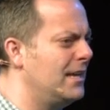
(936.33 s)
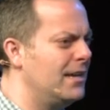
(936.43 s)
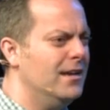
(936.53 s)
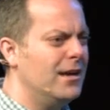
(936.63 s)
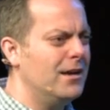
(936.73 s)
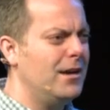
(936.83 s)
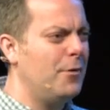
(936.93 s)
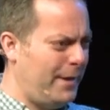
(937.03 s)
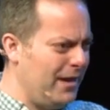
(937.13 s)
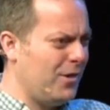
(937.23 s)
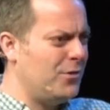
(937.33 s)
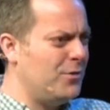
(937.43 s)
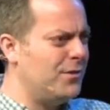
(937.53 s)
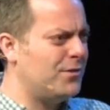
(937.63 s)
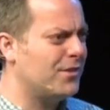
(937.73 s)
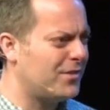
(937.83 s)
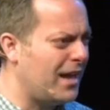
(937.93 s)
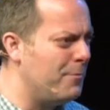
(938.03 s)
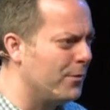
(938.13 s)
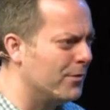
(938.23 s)
and he appeared to his
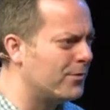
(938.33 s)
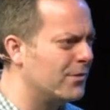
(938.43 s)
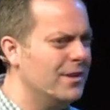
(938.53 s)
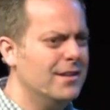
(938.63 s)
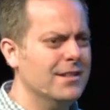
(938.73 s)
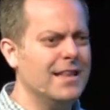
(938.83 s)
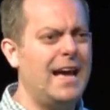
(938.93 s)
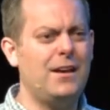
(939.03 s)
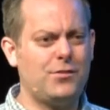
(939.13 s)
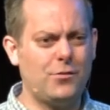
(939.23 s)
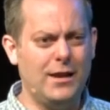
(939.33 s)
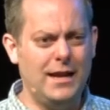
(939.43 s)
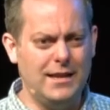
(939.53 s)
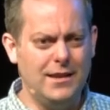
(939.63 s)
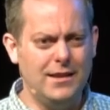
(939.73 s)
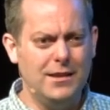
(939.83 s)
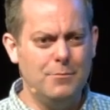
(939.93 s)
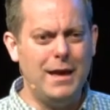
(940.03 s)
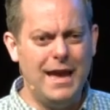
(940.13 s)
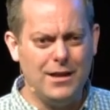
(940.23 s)
disciples, lacerated,
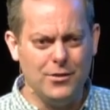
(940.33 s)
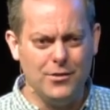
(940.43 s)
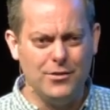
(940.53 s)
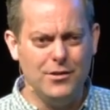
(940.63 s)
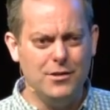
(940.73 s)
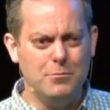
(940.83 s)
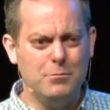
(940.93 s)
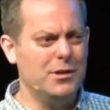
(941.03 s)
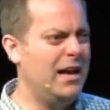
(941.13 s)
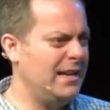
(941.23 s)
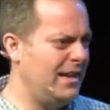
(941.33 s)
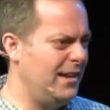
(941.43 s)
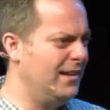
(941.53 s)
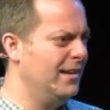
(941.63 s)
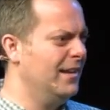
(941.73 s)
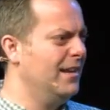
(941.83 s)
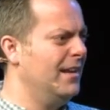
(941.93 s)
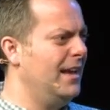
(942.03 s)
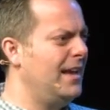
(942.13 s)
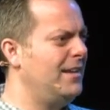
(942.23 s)
mangled, bloodied,
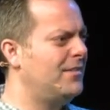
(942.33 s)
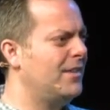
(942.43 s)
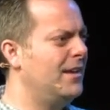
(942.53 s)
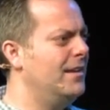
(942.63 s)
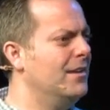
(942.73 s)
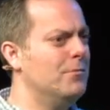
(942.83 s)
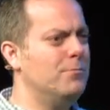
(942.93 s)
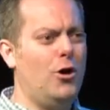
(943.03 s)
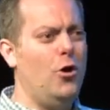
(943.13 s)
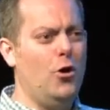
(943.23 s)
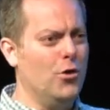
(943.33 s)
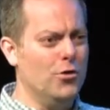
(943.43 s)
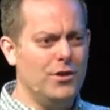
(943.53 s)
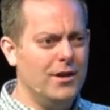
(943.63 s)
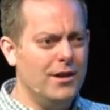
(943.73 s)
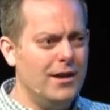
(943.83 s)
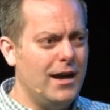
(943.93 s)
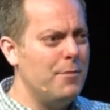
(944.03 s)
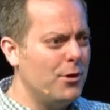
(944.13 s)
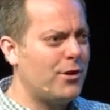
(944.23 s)
and he said, "Behold,
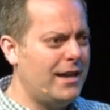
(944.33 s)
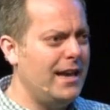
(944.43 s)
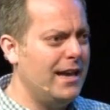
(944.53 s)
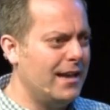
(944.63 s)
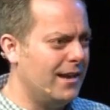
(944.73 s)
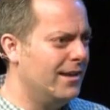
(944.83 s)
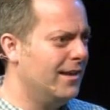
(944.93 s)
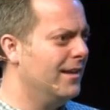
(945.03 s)
I'm your king."